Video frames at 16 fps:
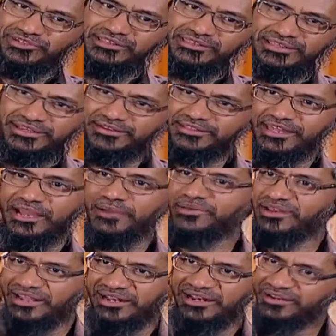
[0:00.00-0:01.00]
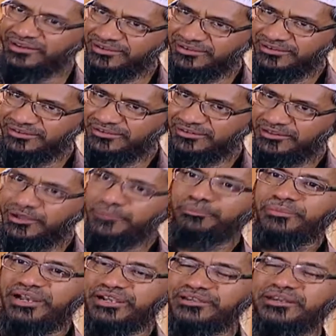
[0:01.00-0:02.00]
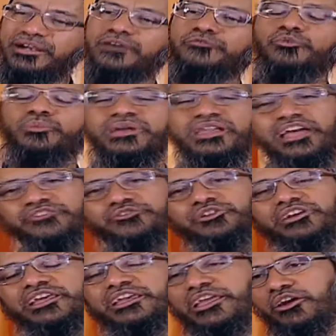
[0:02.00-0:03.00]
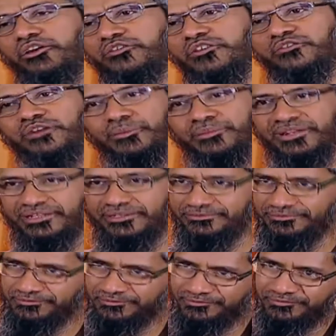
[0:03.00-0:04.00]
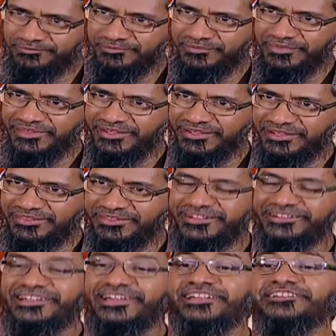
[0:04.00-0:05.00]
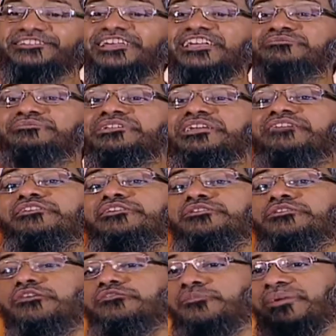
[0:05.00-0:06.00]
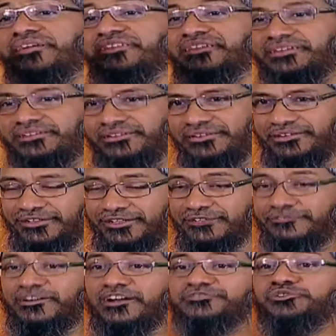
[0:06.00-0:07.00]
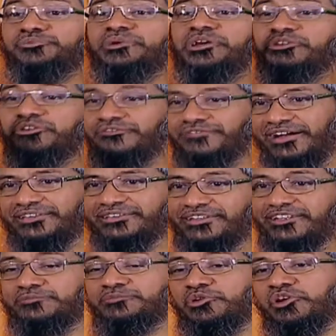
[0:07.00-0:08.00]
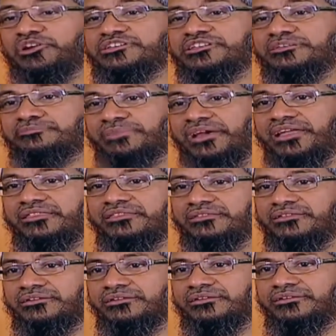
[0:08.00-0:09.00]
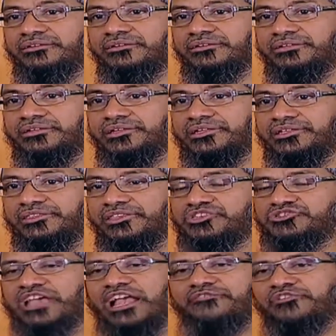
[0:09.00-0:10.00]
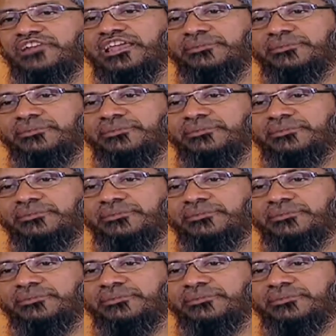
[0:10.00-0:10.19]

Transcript: nothing is haram and halal, but a woman has to take care of the family. The status has been given of a mother far superior to a father is because she bears the child for